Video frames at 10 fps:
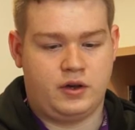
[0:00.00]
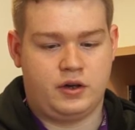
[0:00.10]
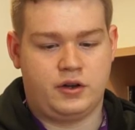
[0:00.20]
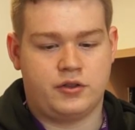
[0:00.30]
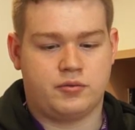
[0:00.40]

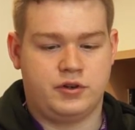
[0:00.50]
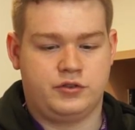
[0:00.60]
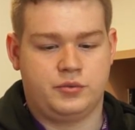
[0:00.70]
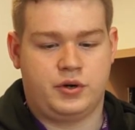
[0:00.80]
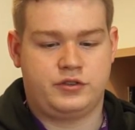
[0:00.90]
Another
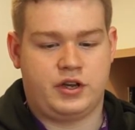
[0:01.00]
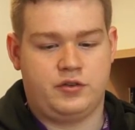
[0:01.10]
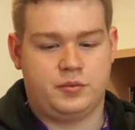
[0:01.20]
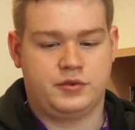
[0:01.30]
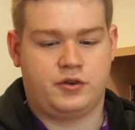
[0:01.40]
reason why
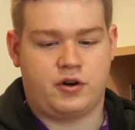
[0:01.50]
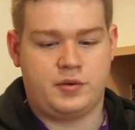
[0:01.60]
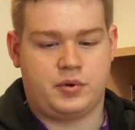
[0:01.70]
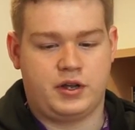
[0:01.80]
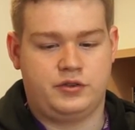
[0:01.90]
Tabram is a
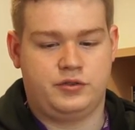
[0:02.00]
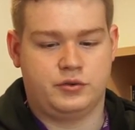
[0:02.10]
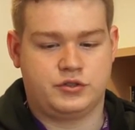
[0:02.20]
great place for your